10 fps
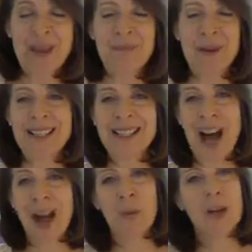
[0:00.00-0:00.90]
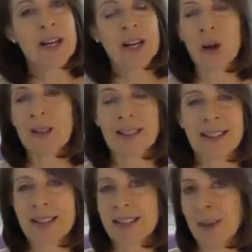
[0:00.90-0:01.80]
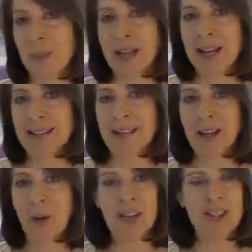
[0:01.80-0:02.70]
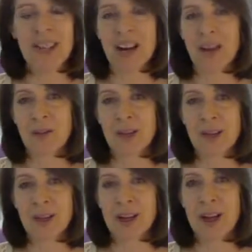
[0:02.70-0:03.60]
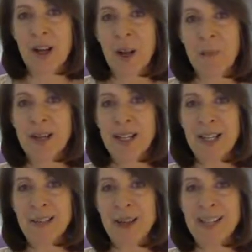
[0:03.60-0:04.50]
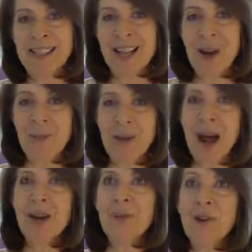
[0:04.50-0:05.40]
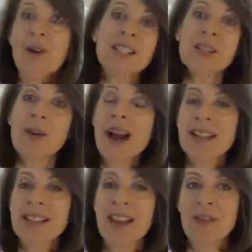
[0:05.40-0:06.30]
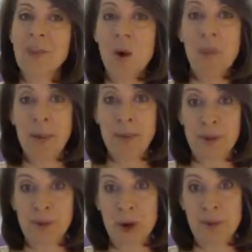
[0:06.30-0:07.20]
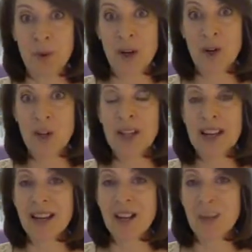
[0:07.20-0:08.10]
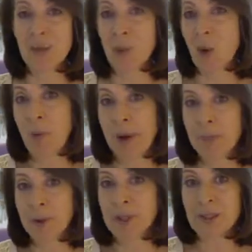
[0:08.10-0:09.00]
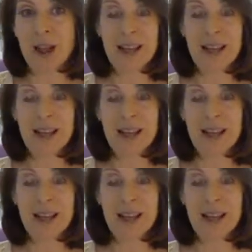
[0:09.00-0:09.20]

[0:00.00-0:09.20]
but I wouldn't call a design company and ask that question. I don't think you're going to make any friends there. But I would also ask at the wallpaper store where you're looking at your wallpapers.